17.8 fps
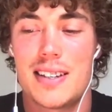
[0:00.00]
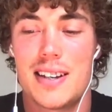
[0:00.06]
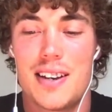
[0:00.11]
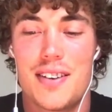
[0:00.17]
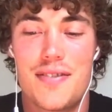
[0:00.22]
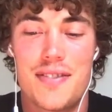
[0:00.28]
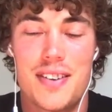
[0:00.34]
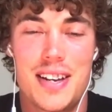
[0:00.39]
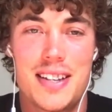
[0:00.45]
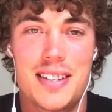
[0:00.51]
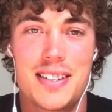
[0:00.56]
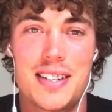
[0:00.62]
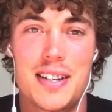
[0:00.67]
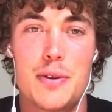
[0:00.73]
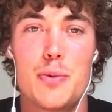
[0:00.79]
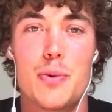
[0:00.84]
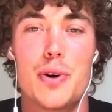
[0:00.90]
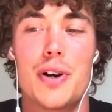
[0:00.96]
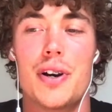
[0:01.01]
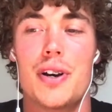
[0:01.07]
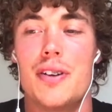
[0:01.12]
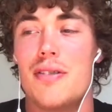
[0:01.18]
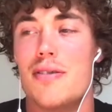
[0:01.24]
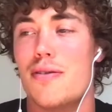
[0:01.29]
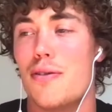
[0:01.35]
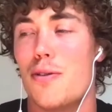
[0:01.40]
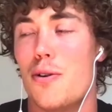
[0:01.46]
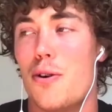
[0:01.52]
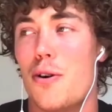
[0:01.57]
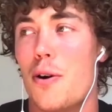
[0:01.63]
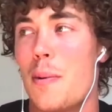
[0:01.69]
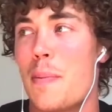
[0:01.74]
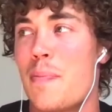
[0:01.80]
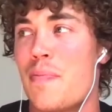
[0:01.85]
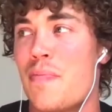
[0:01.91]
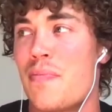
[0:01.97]
a fancy word for
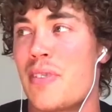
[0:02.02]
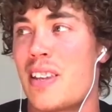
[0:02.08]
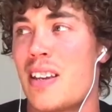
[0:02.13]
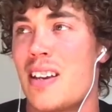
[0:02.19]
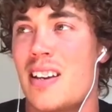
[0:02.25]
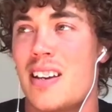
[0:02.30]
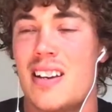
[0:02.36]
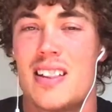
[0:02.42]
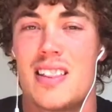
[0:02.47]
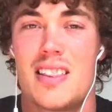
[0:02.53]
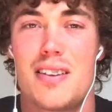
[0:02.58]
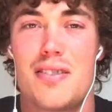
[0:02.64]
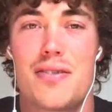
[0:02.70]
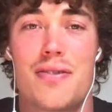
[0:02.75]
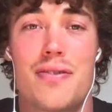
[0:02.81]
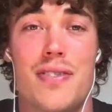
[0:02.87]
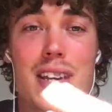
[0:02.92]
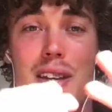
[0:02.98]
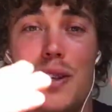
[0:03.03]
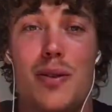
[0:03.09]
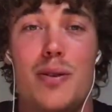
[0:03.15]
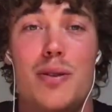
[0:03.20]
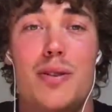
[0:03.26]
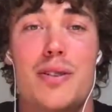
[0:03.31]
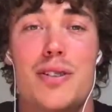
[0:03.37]
the field